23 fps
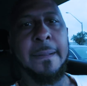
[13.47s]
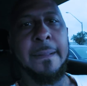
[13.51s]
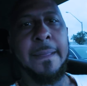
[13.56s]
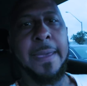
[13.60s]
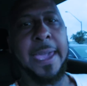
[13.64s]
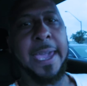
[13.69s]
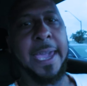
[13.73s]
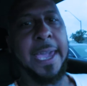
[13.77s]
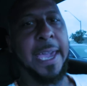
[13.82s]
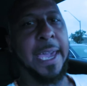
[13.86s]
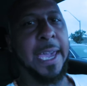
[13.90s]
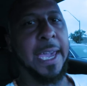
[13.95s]

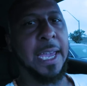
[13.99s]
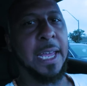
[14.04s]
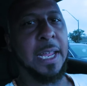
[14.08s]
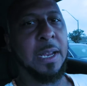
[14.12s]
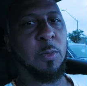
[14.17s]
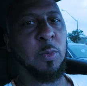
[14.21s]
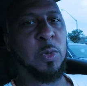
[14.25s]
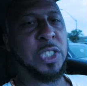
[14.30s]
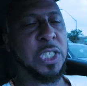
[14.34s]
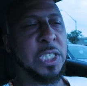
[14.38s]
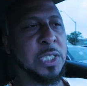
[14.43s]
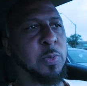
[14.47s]
and
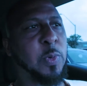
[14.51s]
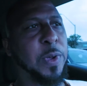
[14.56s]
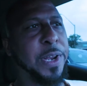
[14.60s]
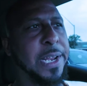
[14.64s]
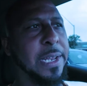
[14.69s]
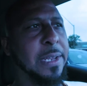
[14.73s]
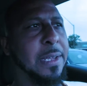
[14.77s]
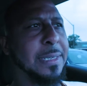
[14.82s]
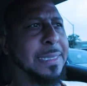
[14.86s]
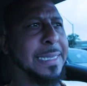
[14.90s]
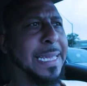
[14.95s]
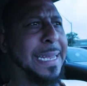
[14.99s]
we just went and
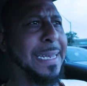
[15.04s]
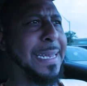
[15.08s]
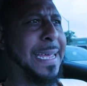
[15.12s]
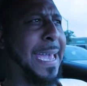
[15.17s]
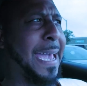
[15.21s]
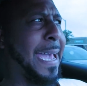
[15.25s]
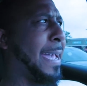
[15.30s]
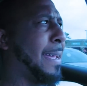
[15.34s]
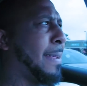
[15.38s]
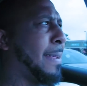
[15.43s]
looked at that,